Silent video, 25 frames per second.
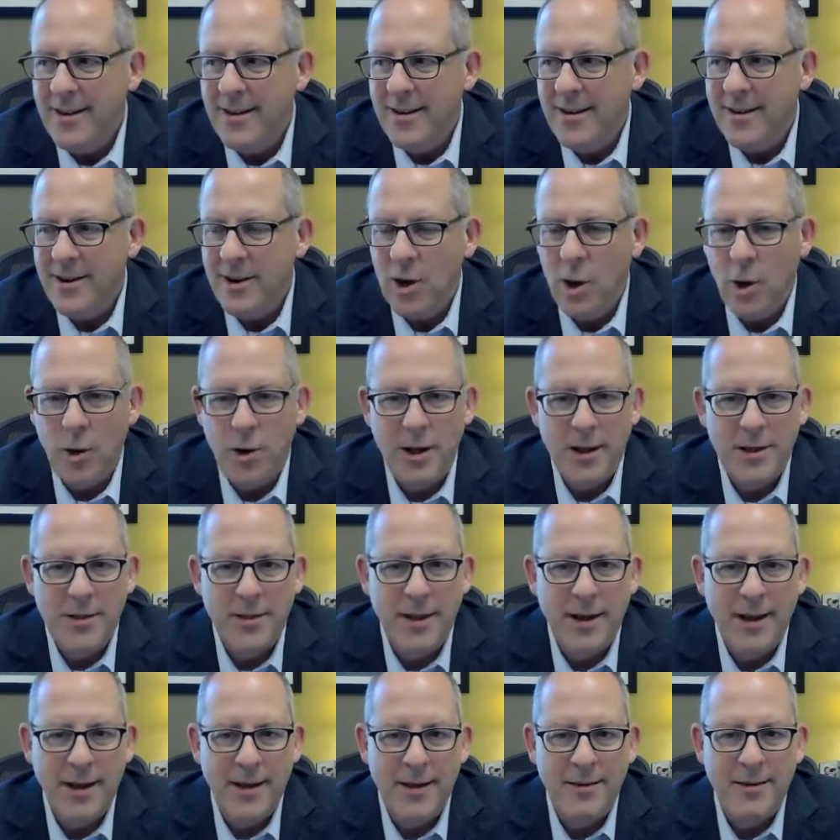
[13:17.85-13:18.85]
learning
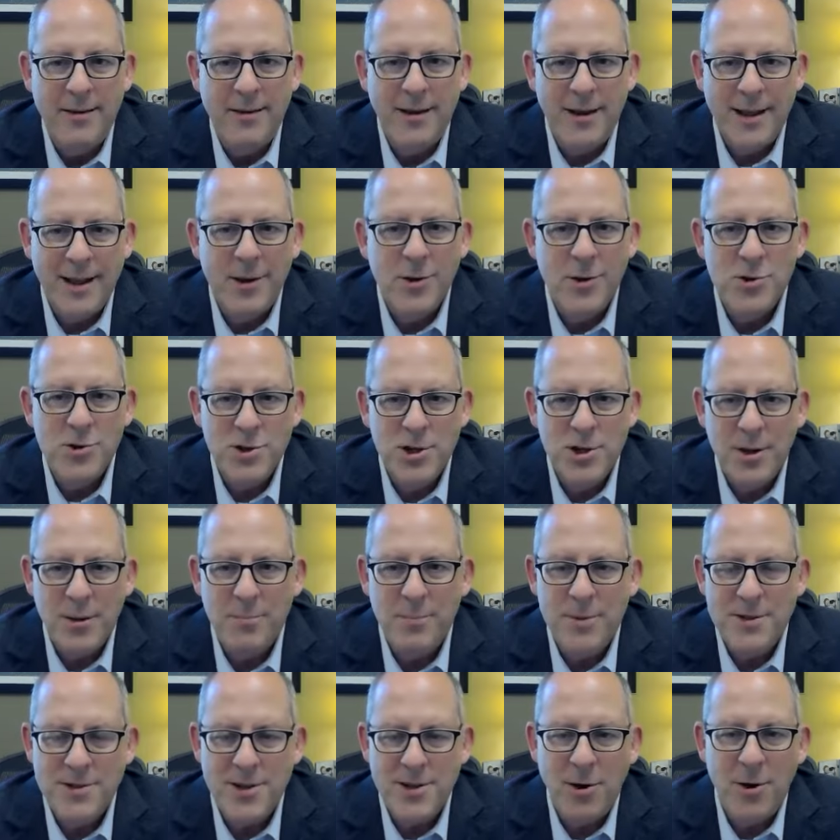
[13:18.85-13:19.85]
that leadership
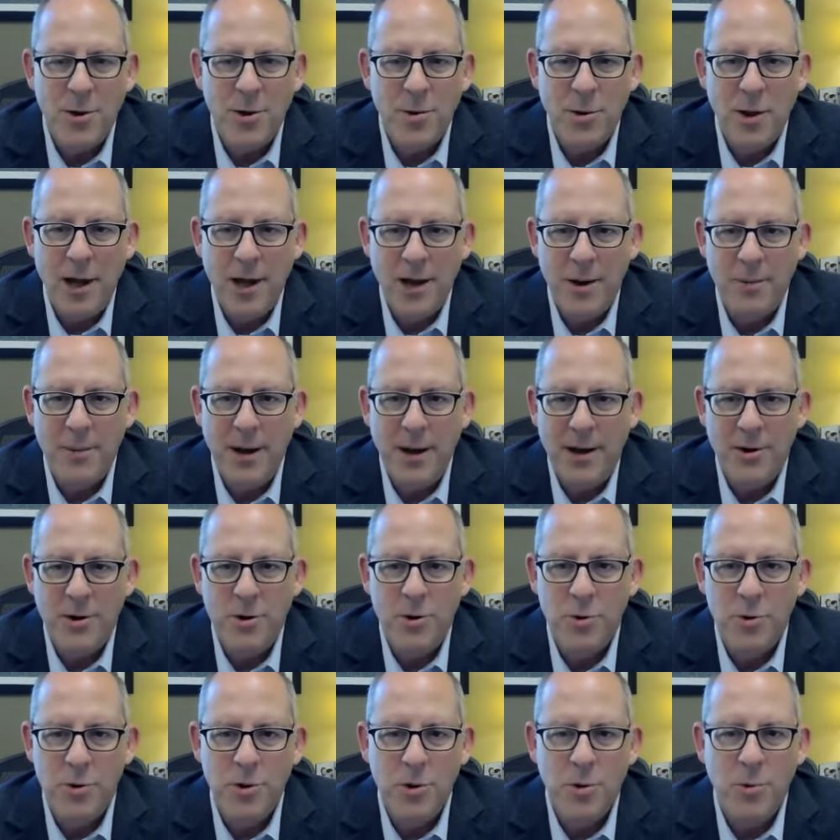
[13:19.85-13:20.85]
is a whole lot about
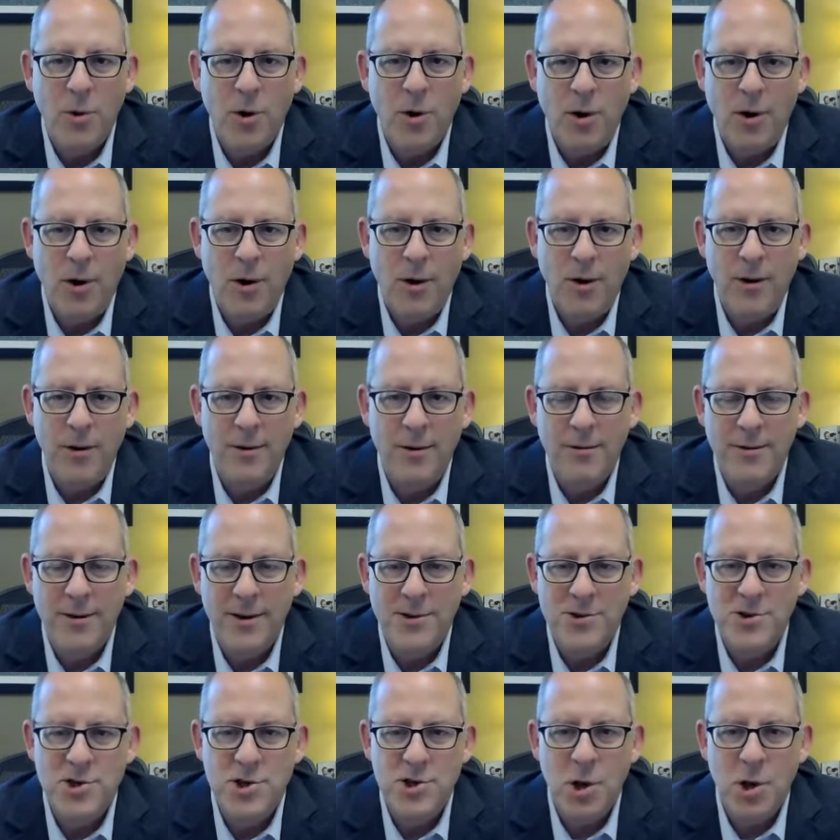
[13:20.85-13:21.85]
who you are and
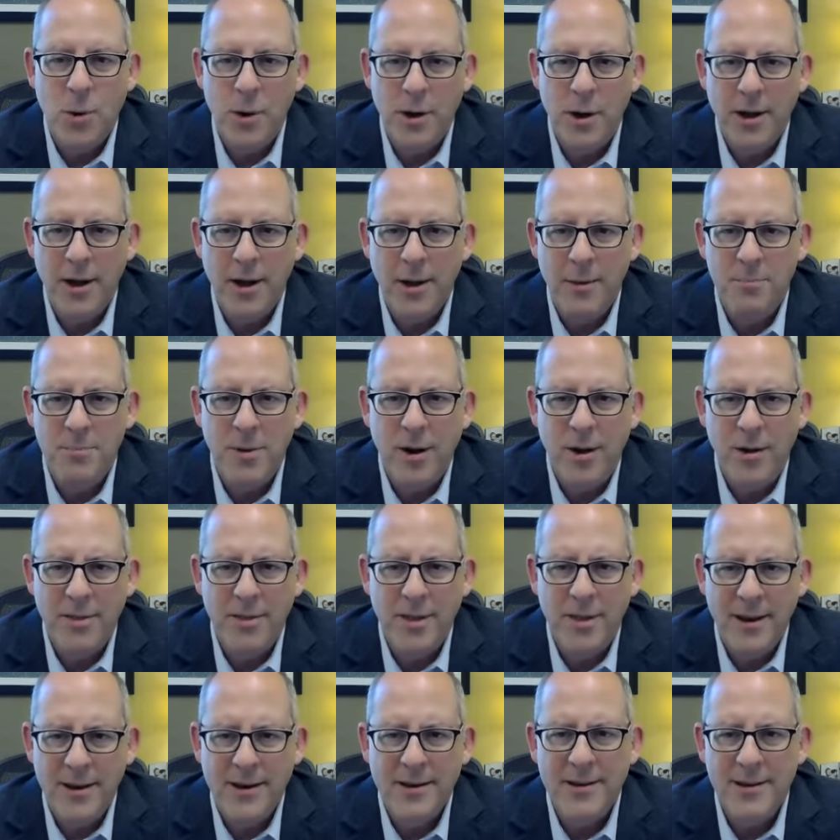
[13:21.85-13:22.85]
showing up
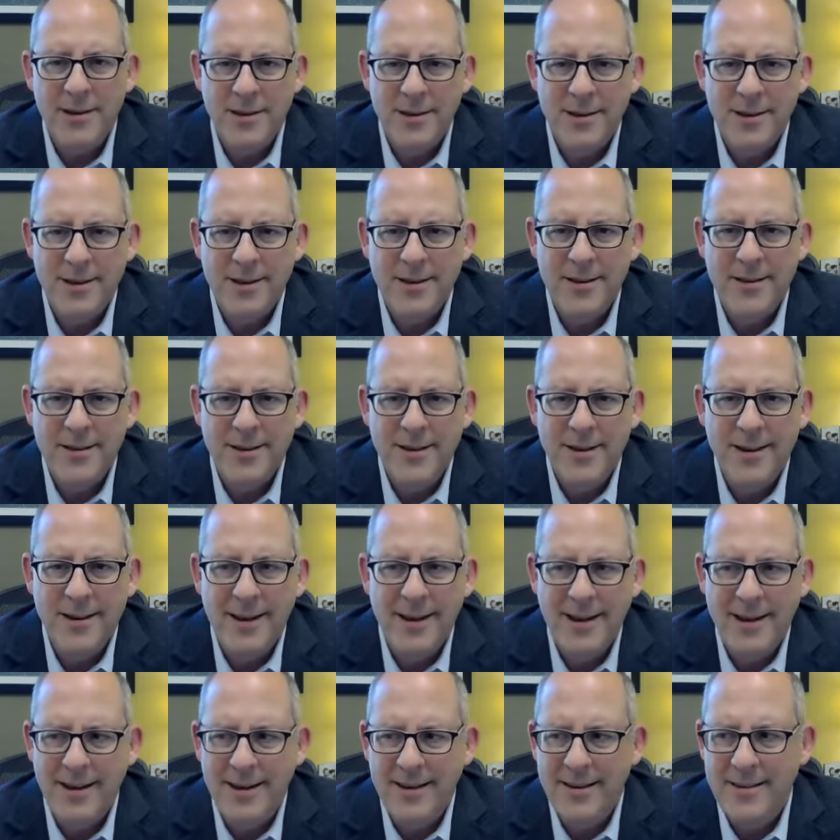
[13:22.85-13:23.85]
authentically
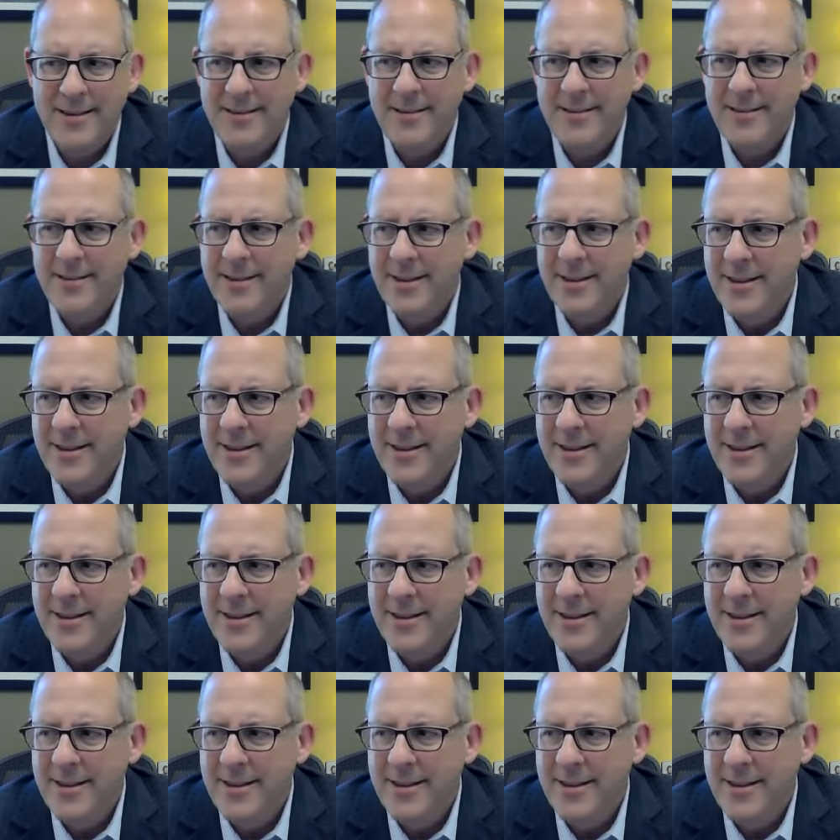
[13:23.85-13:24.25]
and